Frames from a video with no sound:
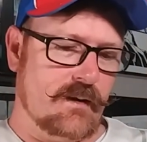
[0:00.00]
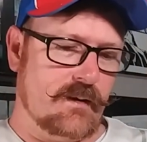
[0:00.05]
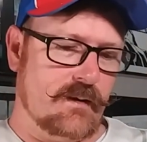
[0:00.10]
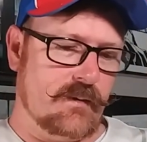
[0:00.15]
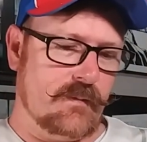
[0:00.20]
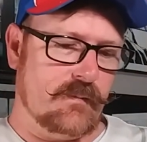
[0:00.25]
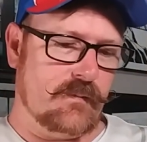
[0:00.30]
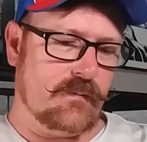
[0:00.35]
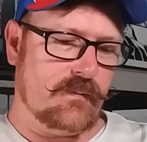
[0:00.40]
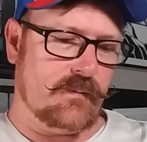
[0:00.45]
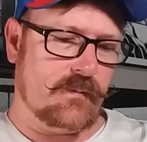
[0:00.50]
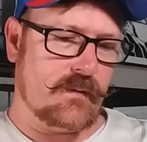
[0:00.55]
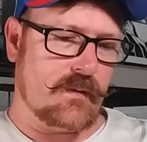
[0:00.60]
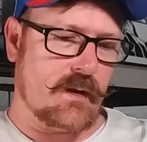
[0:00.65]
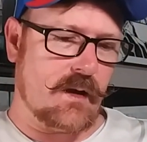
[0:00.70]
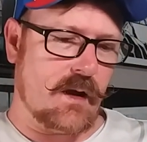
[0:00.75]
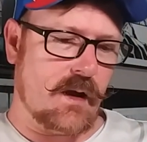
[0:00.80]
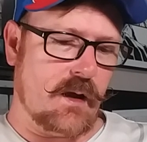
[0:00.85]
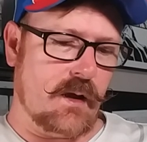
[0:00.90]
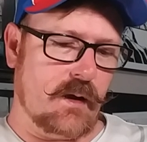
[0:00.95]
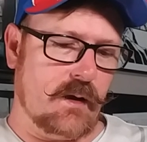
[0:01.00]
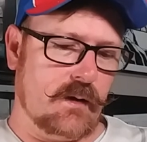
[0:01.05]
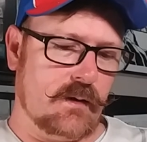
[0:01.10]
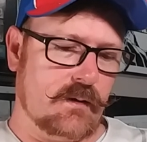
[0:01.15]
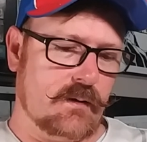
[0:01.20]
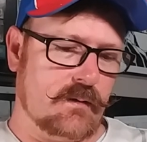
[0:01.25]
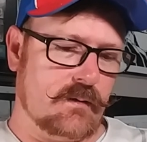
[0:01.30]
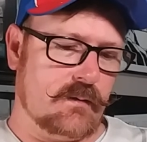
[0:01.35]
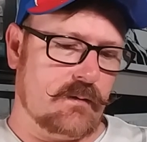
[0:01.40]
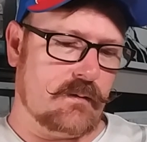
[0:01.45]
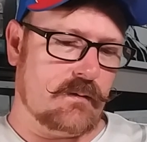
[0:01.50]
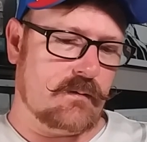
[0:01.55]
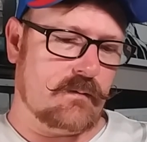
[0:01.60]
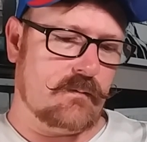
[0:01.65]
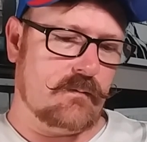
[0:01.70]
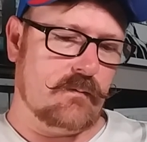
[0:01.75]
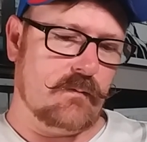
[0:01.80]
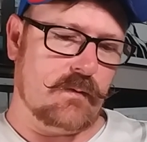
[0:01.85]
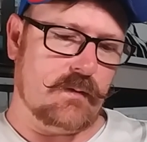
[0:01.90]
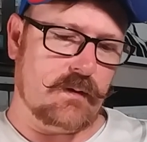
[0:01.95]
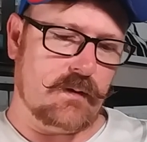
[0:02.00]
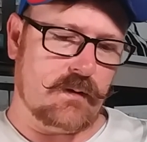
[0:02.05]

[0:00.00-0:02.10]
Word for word: um, a was